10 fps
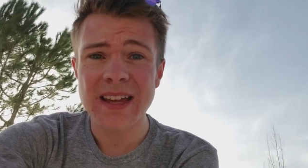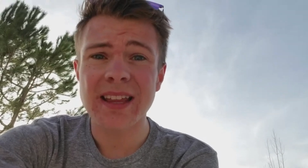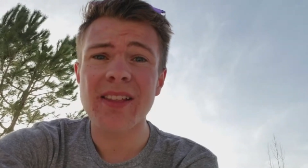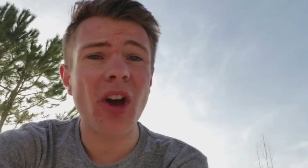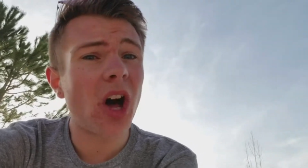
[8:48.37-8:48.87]

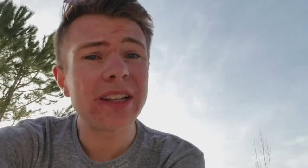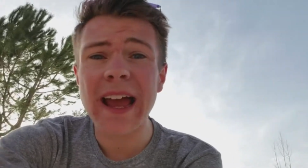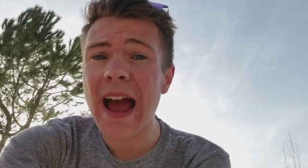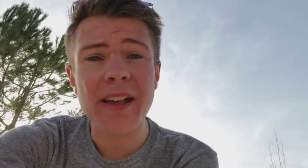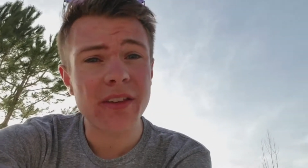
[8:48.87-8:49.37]
That's all I
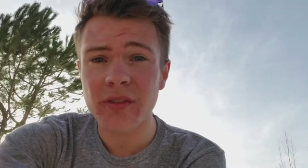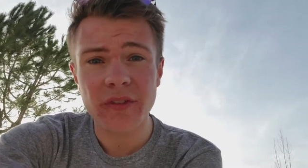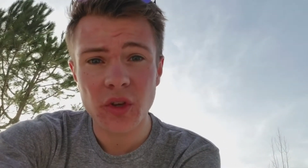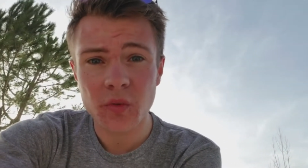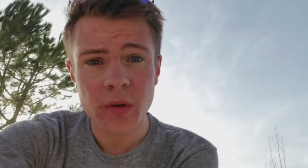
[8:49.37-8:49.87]
ask of
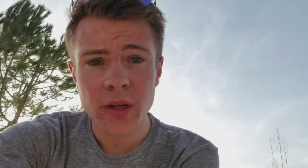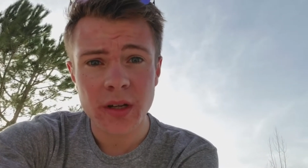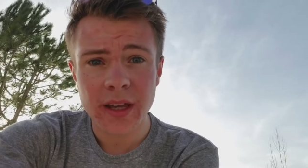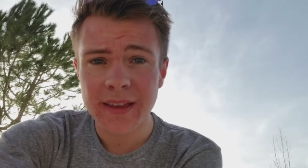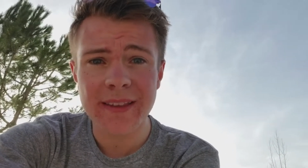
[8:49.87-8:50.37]
you,
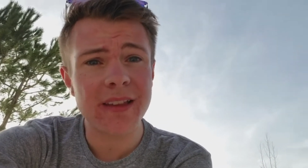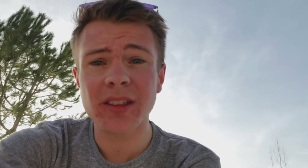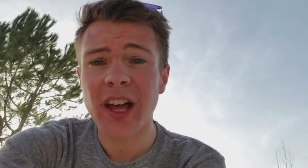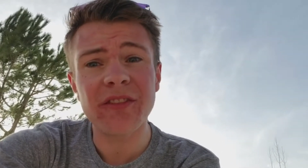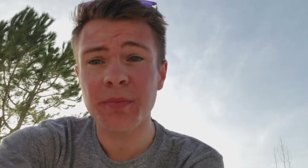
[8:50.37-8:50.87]
is to
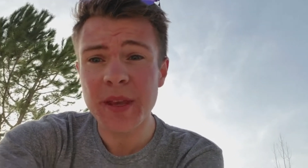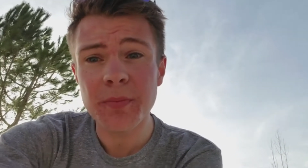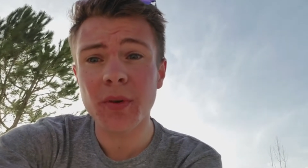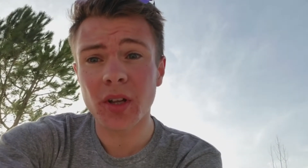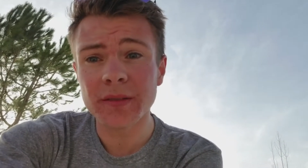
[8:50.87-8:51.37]
love
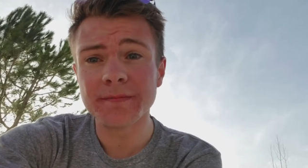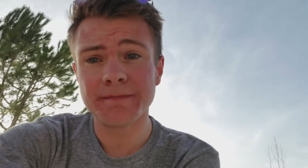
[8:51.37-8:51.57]
people.